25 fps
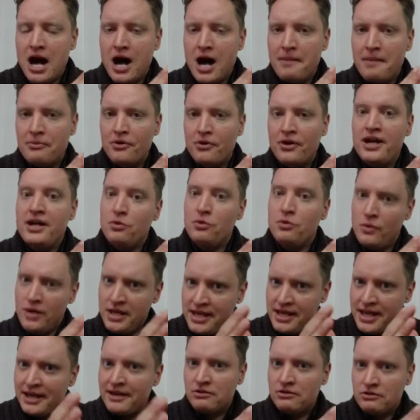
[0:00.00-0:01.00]
Upgrade, we
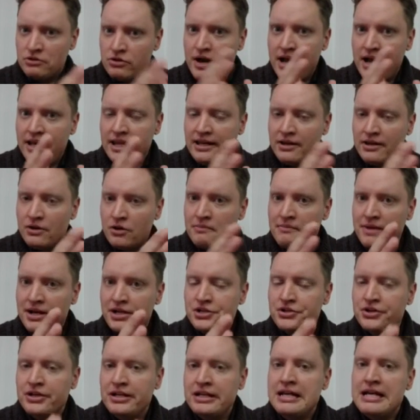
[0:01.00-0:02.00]
can grade it or
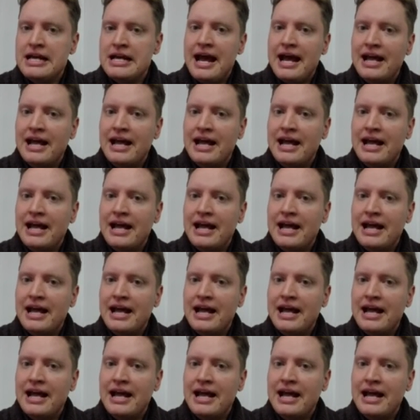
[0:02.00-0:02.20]
measure it.